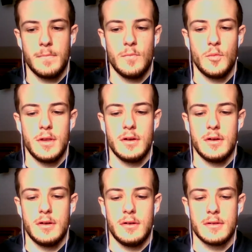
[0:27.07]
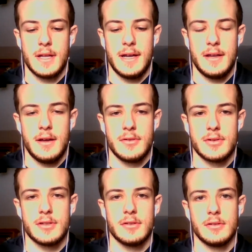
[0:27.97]
We all kind of
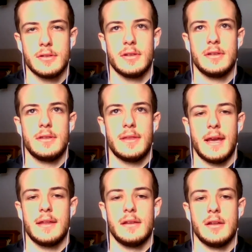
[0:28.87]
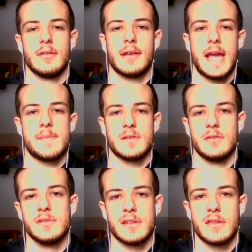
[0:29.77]
understood that the capstone
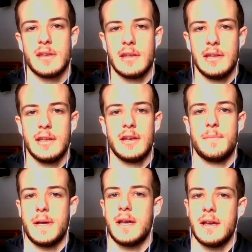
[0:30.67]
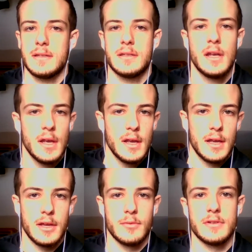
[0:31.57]
was a thing you needed to pass.
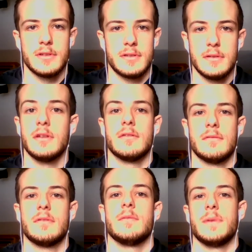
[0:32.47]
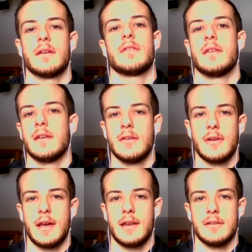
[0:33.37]
It was the big thing you
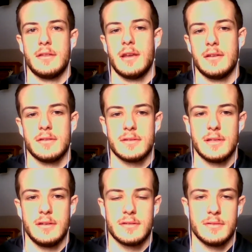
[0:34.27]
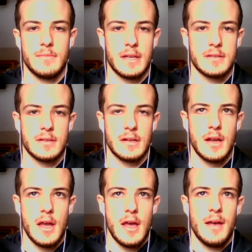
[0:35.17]
had at the end of your senior semester,
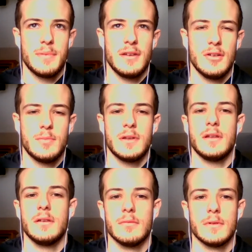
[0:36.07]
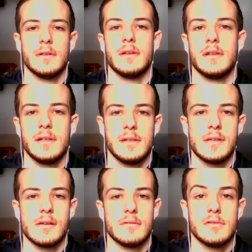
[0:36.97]
but nobody really
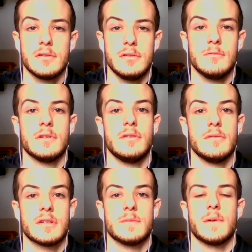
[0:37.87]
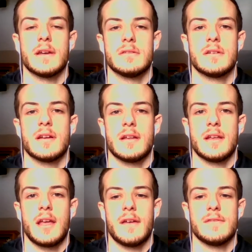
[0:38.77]
tells you what to expect. You kind of
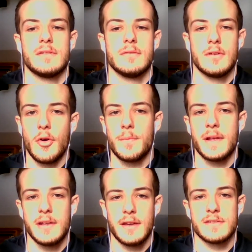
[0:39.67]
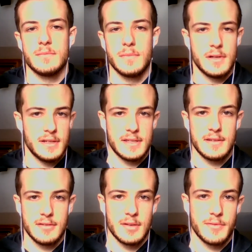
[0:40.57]
have to hope that you have some buddies that
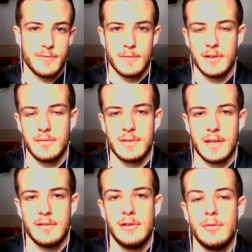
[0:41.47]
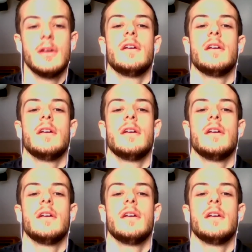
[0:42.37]
took it before you and tell you.